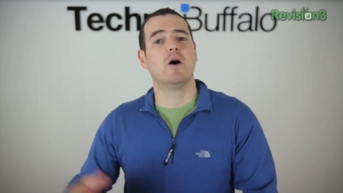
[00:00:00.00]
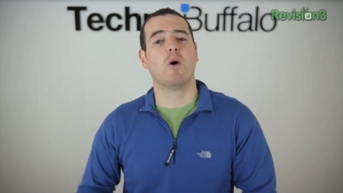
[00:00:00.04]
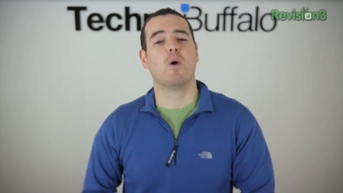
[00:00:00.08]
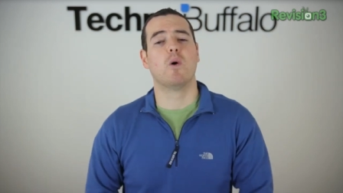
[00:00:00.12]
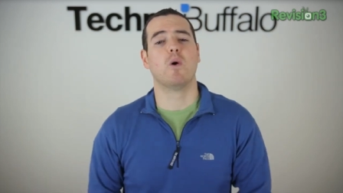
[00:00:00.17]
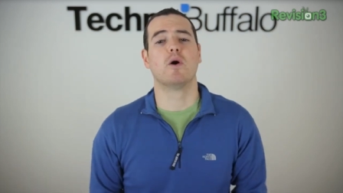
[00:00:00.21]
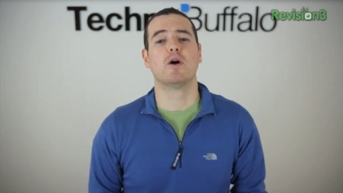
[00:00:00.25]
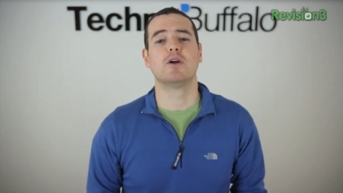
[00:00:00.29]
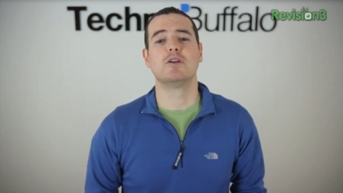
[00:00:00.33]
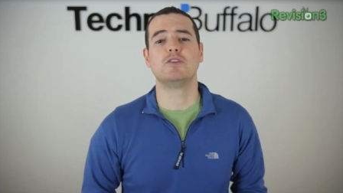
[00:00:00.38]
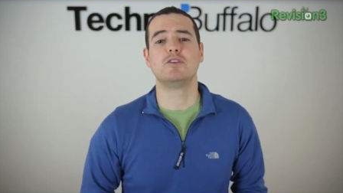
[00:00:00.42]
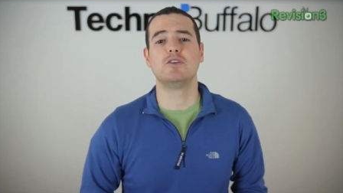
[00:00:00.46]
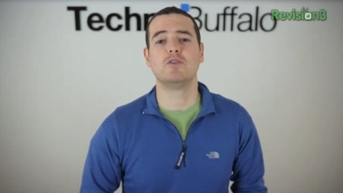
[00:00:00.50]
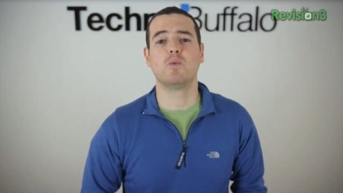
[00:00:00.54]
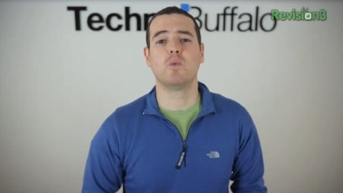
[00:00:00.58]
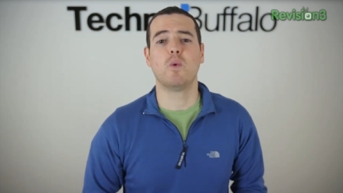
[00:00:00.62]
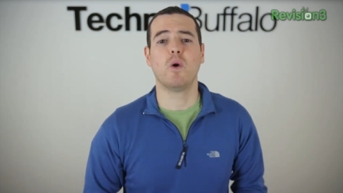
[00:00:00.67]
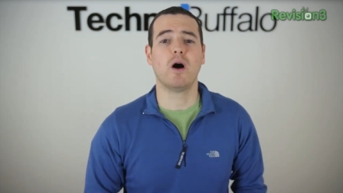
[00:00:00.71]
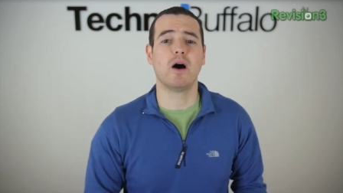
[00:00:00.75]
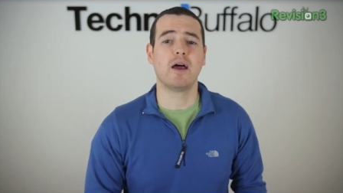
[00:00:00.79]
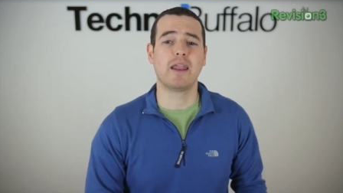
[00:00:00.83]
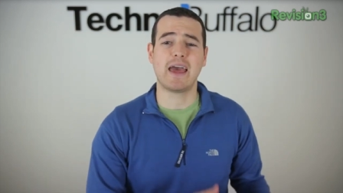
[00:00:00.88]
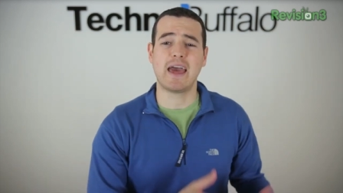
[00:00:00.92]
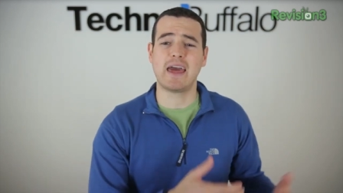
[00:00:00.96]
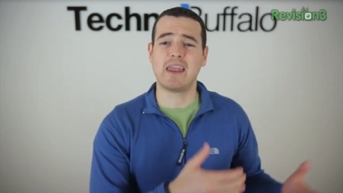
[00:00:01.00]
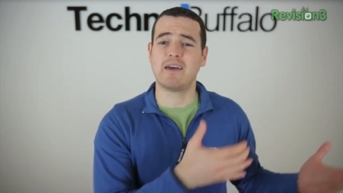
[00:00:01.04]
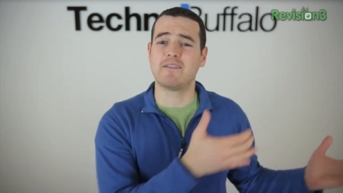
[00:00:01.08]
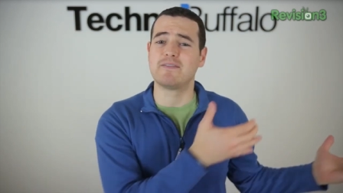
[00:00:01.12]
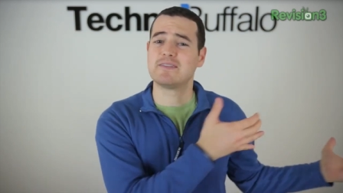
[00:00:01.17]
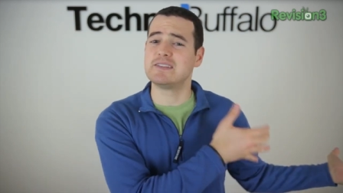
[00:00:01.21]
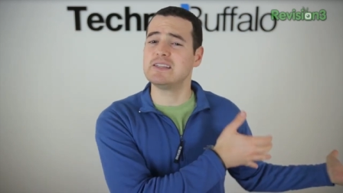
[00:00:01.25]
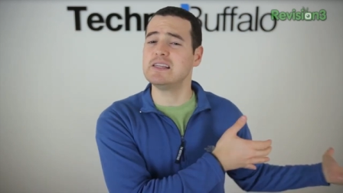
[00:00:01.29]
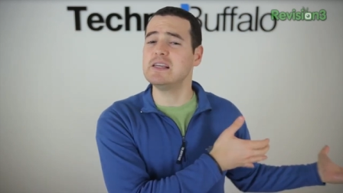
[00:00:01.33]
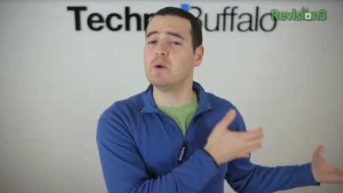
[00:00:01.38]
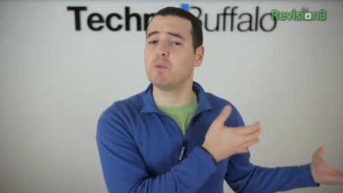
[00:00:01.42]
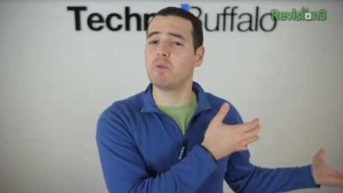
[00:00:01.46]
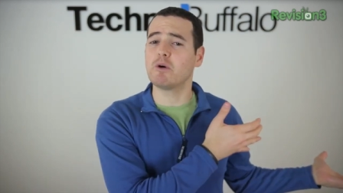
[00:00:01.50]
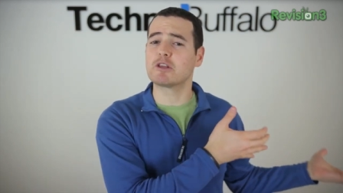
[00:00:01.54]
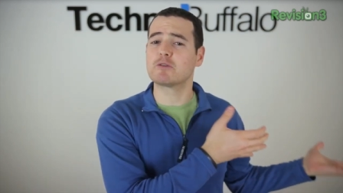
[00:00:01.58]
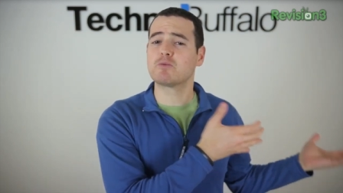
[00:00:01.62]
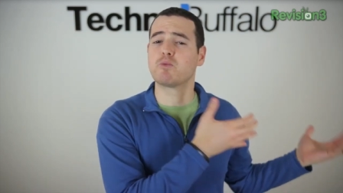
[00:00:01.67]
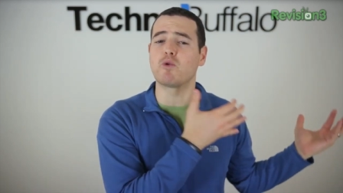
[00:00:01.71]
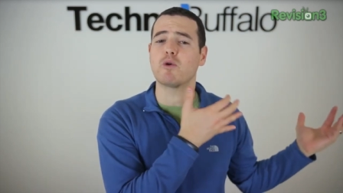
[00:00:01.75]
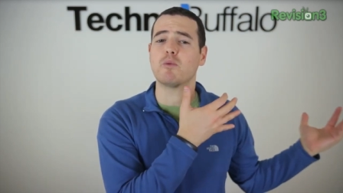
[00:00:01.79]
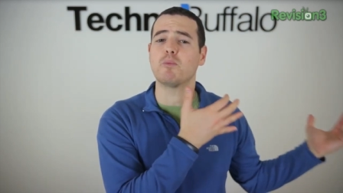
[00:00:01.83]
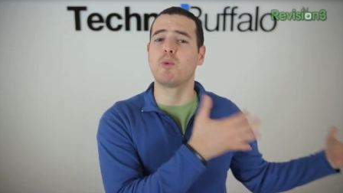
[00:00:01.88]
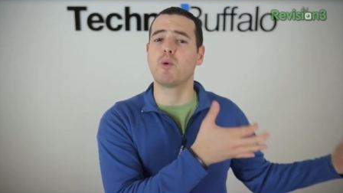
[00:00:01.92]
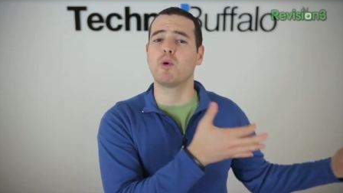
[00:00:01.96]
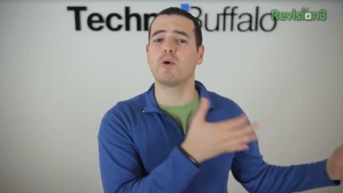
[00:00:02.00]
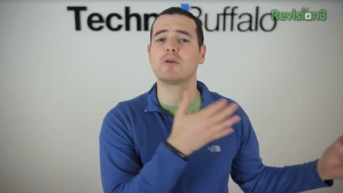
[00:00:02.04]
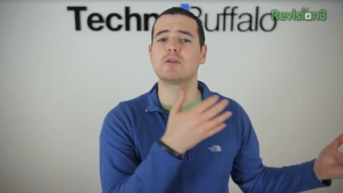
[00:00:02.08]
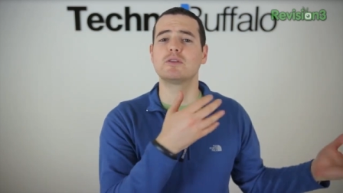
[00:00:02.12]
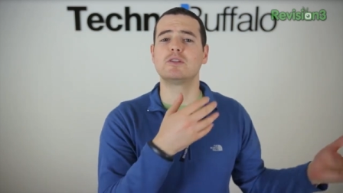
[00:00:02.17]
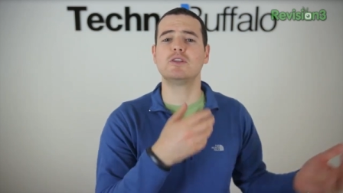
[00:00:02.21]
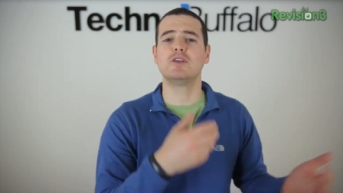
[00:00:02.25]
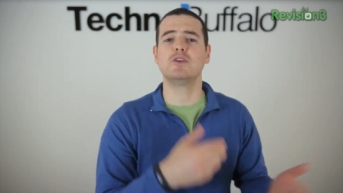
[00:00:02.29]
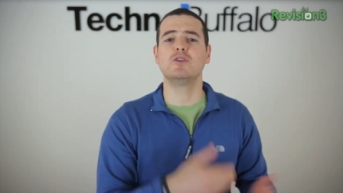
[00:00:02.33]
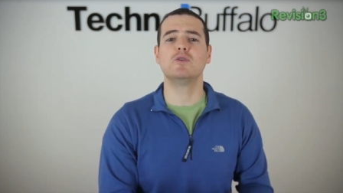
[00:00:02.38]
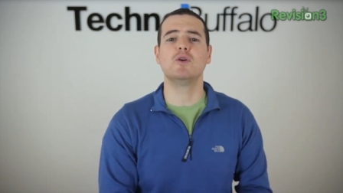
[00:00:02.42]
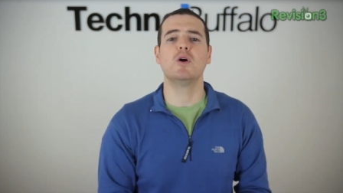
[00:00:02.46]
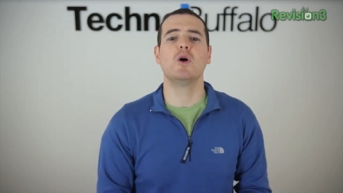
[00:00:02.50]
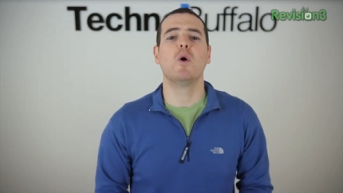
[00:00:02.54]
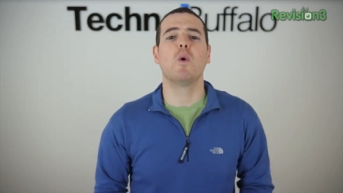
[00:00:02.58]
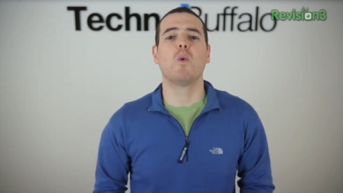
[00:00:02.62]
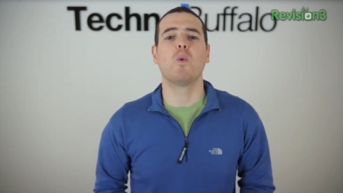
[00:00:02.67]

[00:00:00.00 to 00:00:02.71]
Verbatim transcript: Or do you want NFC? What's more important to you?